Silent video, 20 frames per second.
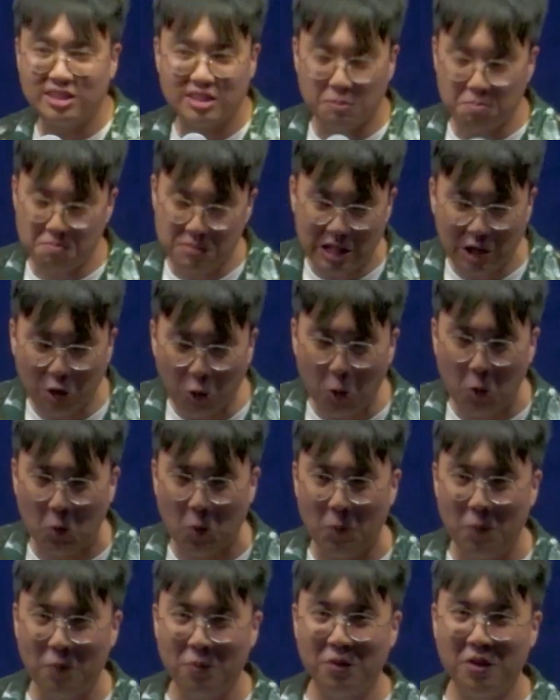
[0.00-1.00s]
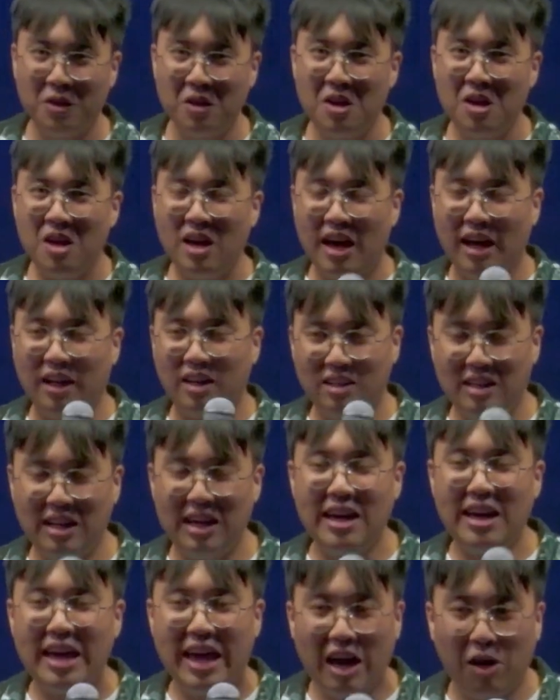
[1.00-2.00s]
and below. And
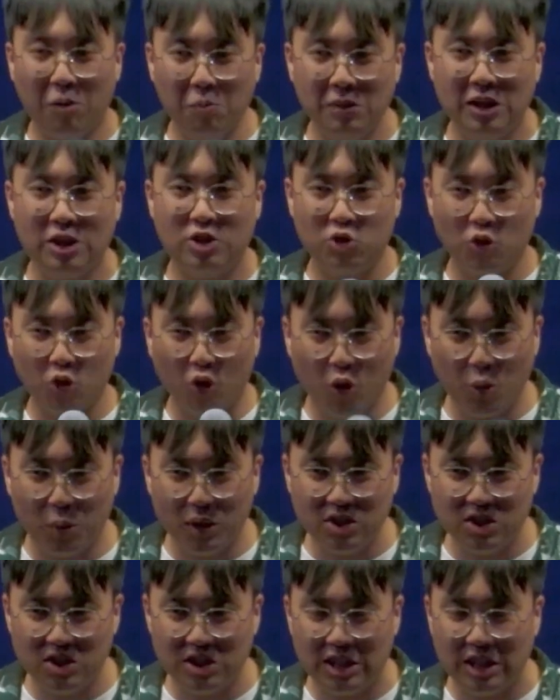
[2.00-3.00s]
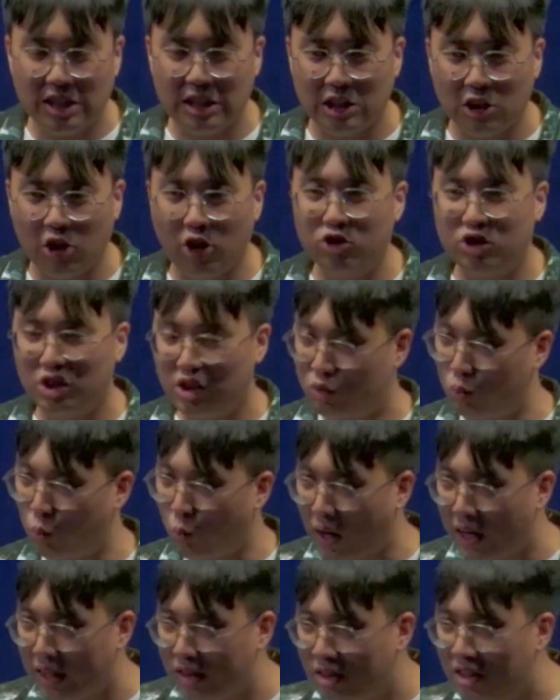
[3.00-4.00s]
they help me to oversee not just
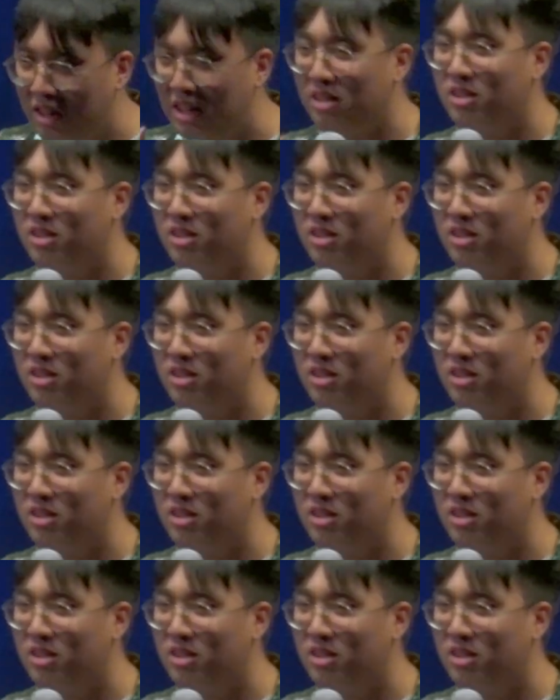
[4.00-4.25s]
1 teen